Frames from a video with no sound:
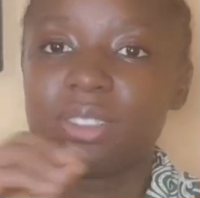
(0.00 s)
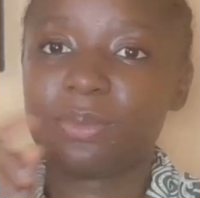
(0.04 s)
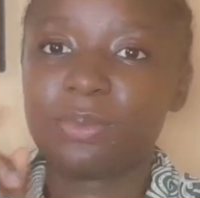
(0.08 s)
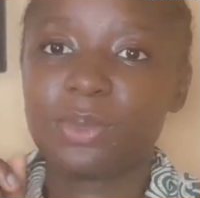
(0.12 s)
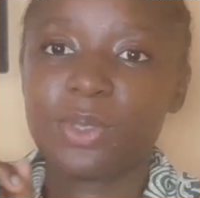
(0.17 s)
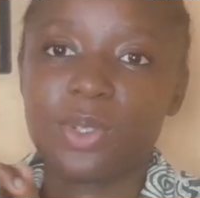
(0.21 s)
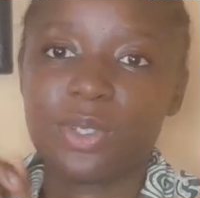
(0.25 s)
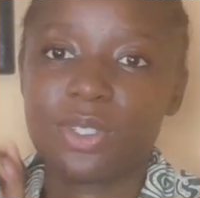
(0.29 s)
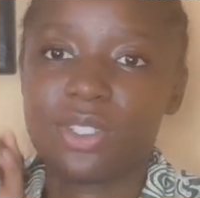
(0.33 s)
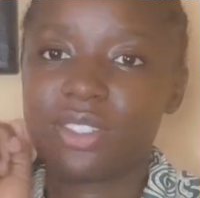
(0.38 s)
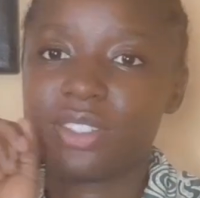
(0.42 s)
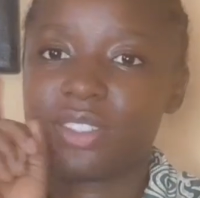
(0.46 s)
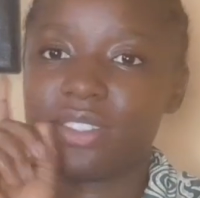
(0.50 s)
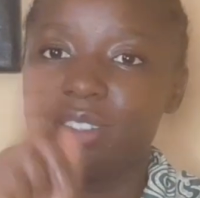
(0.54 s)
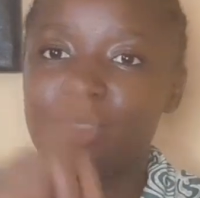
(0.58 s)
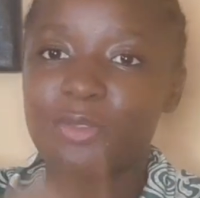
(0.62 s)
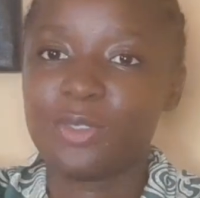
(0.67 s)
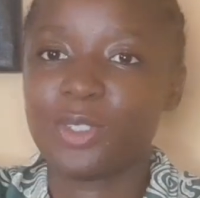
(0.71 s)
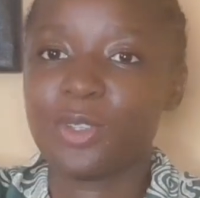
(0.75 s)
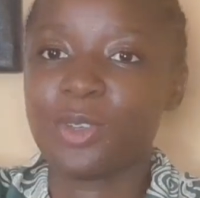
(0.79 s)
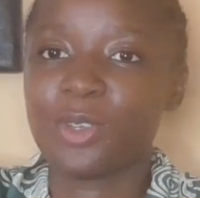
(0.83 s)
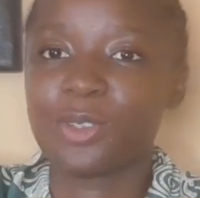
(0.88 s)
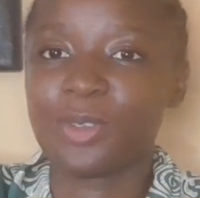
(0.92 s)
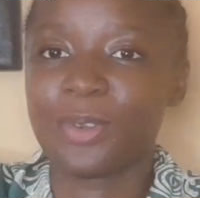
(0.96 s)
because the
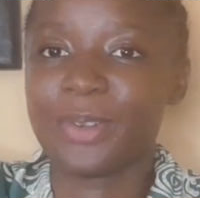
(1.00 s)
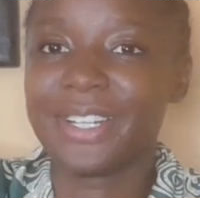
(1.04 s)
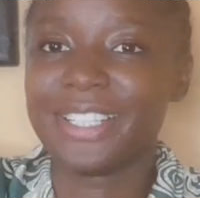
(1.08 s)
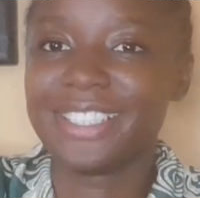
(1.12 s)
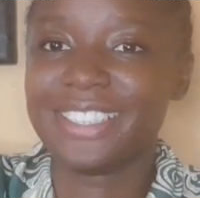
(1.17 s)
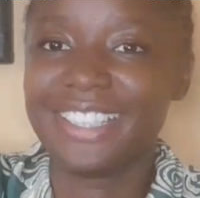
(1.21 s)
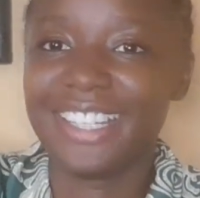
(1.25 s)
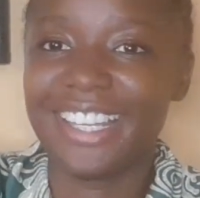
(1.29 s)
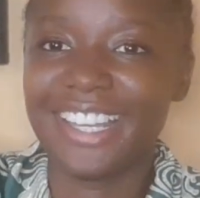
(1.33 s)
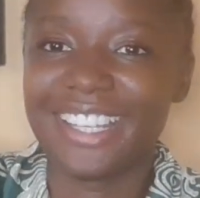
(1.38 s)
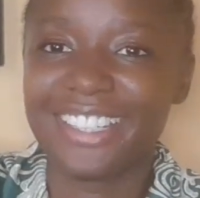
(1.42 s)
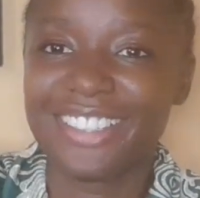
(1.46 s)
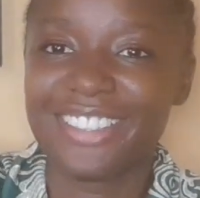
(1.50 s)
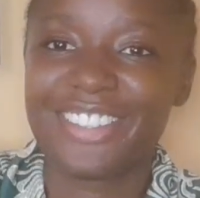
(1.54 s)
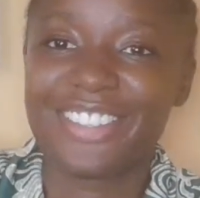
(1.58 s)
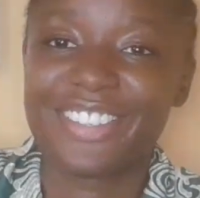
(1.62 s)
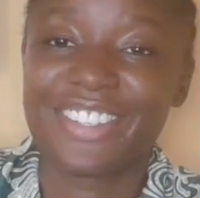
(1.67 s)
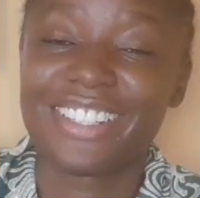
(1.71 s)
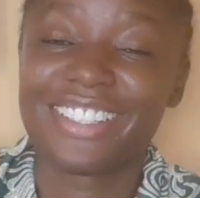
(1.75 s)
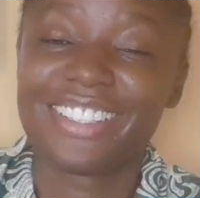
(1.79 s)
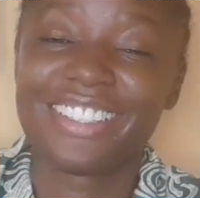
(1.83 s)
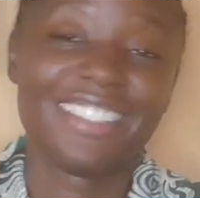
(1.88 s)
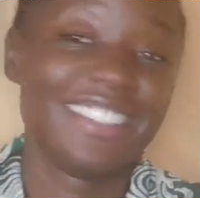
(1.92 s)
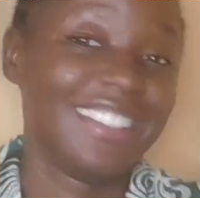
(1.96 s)
video is already
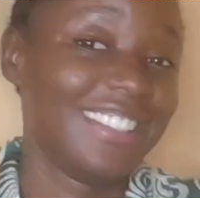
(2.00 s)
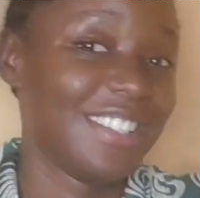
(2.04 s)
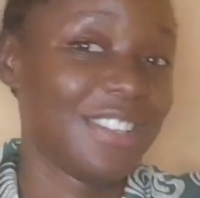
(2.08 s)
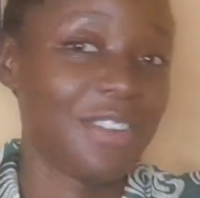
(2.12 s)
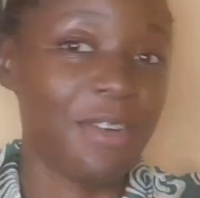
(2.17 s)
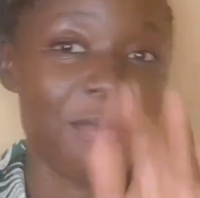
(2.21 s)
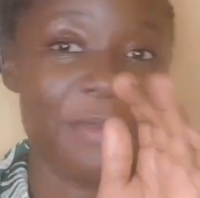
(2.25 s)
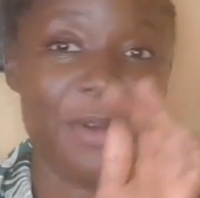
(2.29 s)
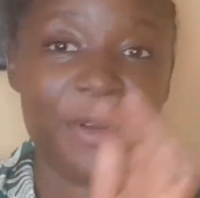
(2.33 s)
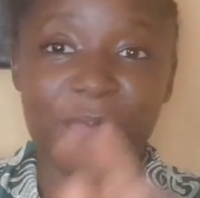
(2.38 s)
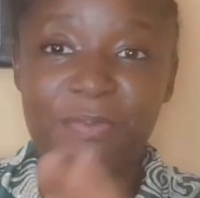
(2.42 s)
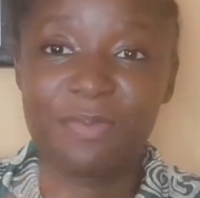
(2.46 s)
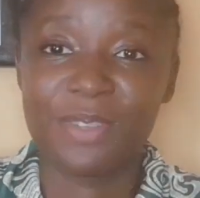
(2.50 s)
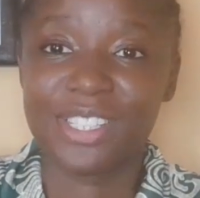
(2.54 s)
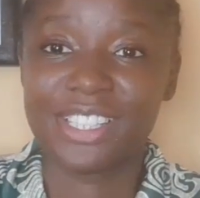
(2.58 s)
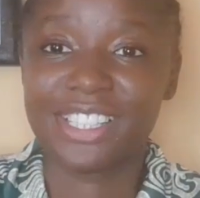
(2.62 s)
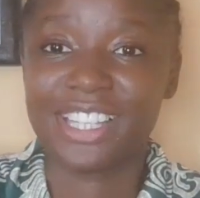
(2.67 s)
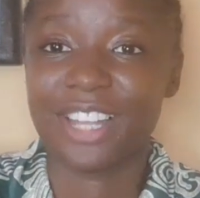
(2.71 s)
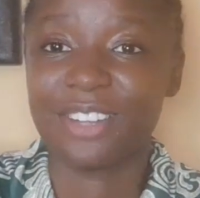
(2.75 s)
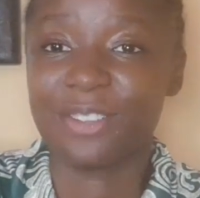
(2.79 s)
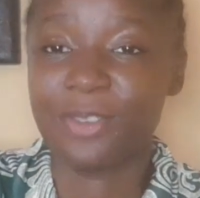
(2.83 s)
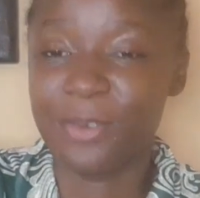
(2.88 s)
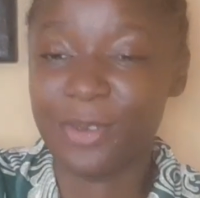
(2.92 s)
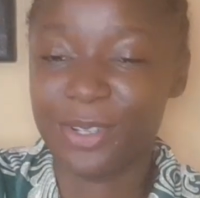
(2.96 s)
entering the number of minutes
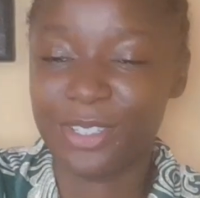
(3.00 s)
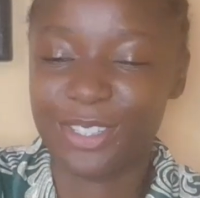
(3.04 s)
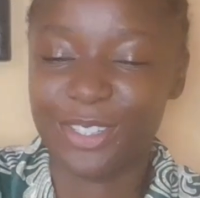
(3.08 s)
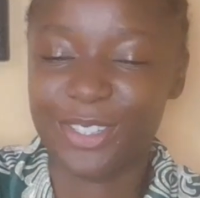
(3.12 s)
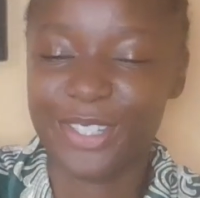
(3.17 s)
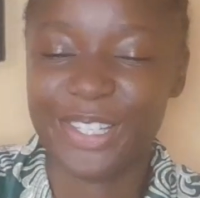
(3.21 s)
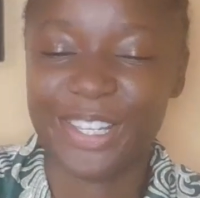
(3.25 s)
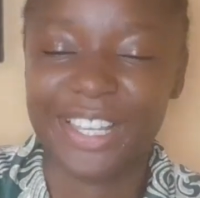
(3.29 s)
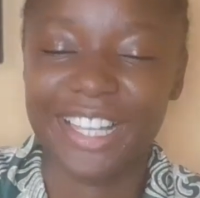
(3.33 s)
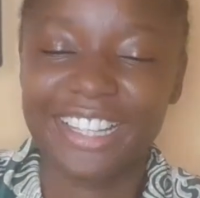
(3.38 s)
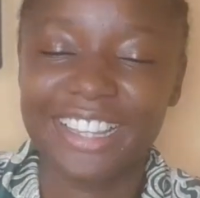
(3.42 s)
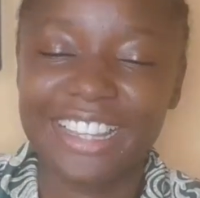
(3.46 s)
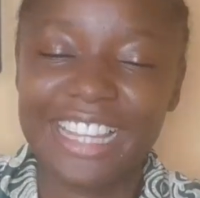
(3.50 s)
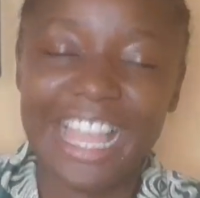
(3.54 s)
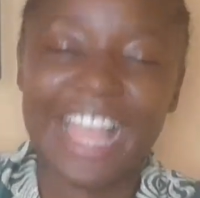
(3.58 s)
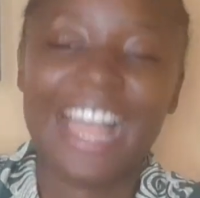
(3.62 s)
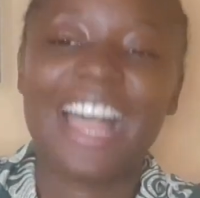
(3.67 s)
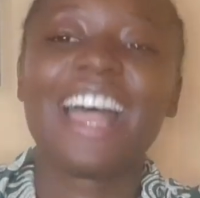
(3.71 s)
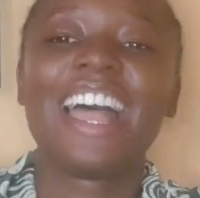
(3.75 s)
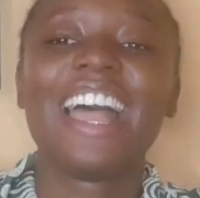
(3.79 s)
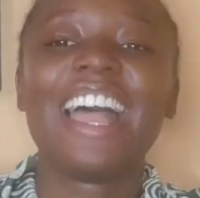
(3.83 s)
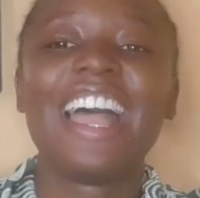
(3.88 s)
I don't want it to enter,